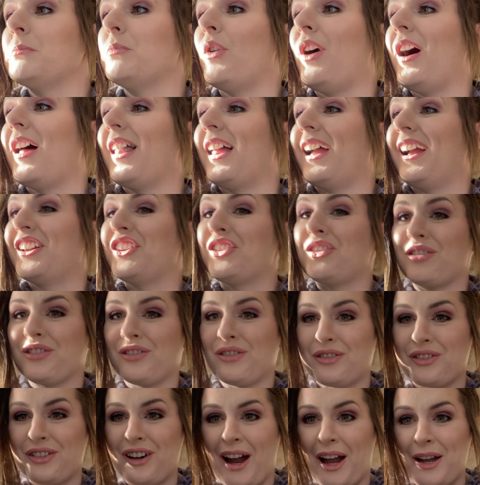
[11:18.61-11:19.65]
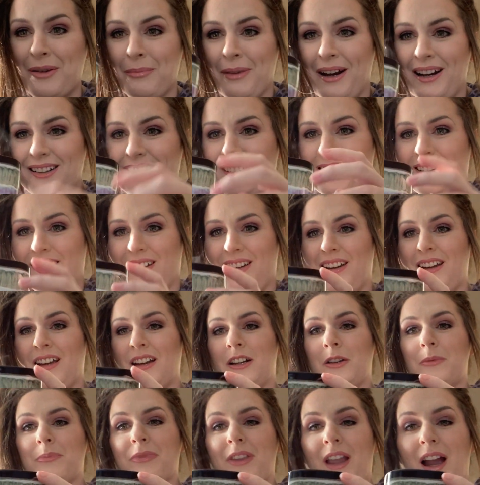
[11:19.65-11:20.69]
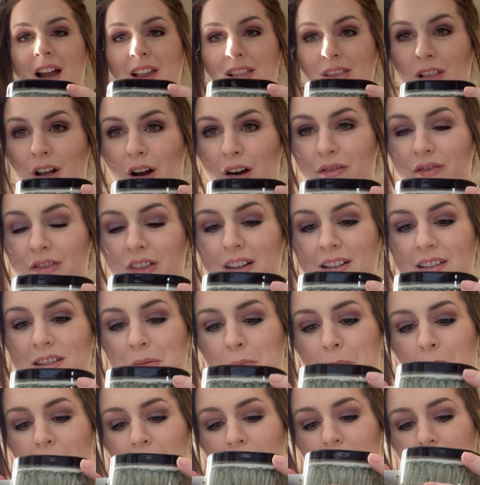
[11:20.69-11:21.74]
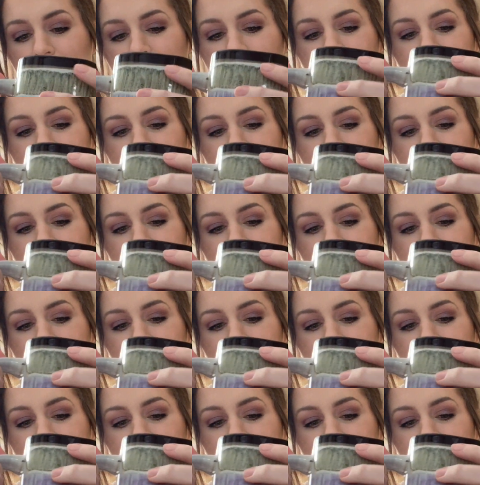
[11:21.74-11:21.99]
while I try my tea. I love this mug.